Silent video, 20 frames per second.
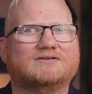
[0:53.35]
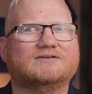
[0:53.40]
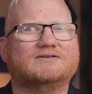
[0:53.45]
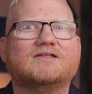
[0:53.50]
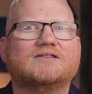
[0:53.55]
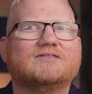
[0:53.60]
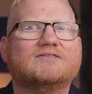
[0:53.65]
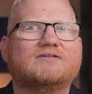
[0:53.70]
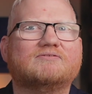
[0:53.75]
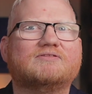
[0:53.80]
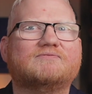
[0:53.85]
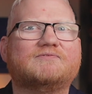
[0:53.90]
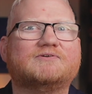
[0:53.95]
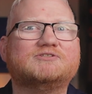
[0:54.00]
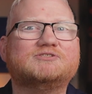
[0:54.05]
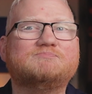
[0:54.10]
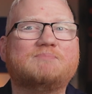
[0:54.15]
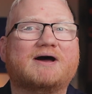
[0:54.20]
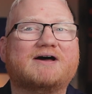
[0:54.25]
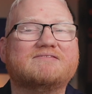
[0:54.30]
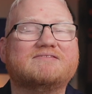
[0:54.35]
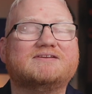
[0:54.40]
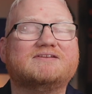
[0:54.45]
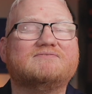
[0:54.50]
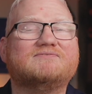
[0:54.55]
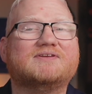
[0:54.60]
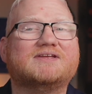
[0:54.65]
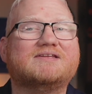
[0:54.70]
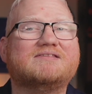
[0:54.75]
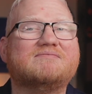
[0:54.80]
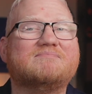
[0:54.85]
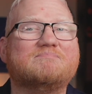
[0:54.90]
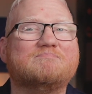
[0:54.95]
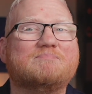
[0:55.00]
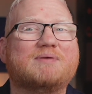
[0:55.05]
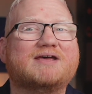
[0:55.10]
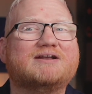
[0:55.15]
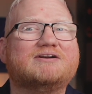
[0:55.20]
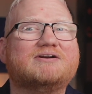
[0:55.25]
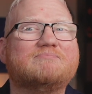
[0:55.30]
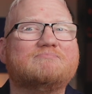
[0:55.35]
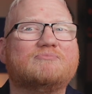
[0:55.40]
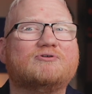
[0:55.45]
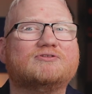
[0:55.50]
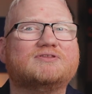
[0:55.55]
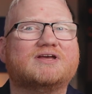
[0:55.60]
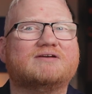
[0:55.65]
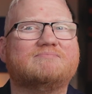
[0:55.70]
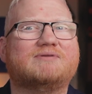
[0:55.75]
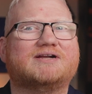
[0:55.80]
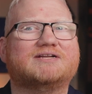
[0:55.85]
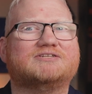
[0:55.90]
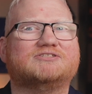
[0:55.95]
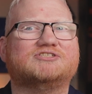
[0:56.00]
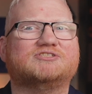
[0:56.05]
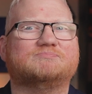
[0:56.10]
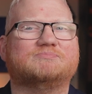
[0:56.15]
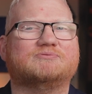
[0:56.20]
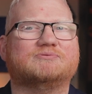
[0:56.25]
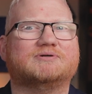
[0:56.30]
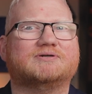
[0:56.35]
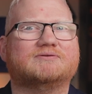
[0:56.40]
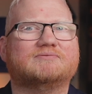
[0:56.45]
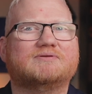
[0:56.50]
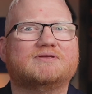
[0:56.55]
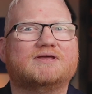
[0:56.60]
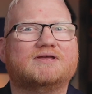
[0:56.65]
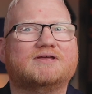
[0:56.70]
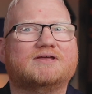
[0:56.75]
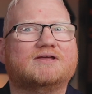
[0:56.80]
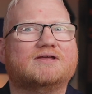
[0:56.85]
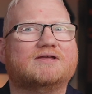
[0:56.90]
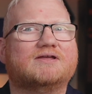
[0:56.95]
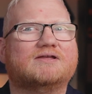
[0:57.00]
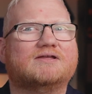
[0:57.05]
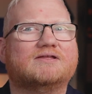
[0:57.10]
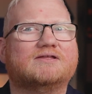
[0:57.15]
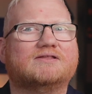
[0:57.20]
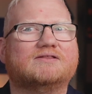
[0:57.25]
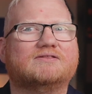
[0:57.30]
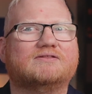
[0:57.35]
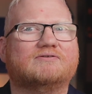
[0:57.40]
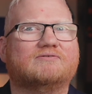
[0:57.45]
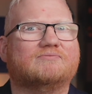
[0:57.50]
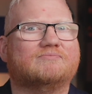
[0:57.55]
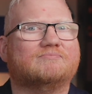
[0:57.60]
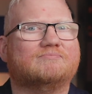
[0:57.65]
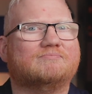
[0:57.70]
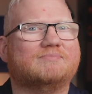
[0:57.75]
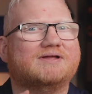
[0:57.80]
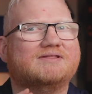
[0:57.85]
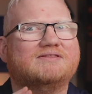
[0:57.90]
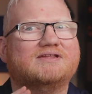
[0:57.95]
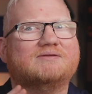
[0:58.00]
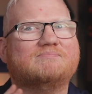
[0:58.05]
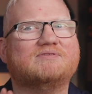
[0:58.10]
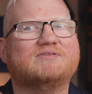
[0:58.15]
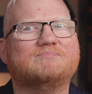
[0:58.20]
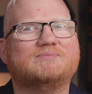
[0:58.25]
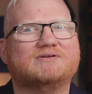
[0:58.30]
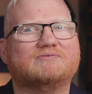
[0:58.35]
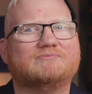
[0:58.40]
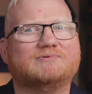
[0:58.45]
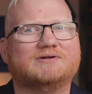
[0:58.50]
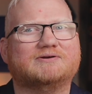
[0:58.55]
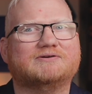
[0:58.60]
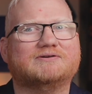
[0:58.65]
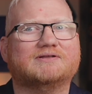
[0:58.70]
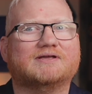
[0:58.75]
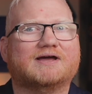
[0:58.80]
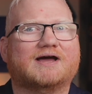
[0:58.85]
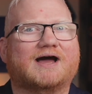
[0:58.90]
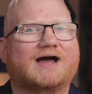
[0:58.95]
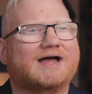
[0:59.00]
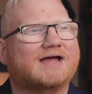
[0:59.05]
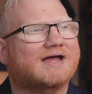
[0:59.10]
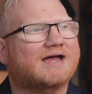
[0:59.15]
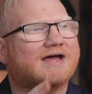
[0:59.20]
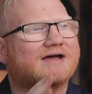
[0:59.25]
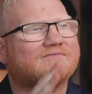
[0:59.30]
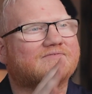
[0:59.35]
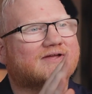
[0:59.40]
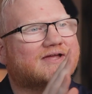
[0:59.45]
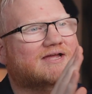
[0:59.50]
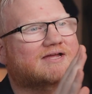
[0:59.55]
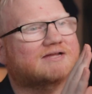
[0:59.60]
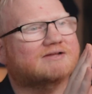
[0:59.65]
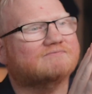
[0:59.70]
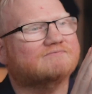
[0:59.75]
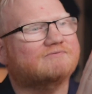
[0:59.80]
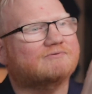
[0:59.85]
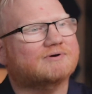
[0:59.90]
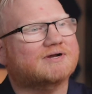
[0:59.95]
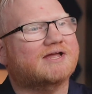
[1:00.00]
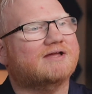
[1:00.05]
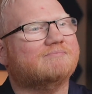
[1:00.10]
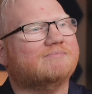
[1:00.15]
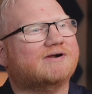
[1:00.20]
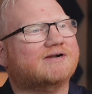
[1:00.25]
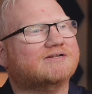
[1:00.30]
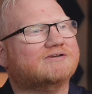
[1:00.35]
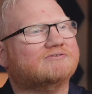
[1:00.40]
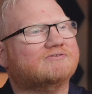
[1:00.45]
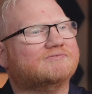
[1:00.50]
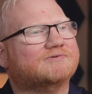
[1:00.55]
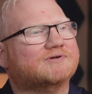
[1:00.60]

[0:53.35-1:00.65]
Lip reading: So the first positive is better multi-monitor support. So my setup's a bit weird. I have a 4K monitor over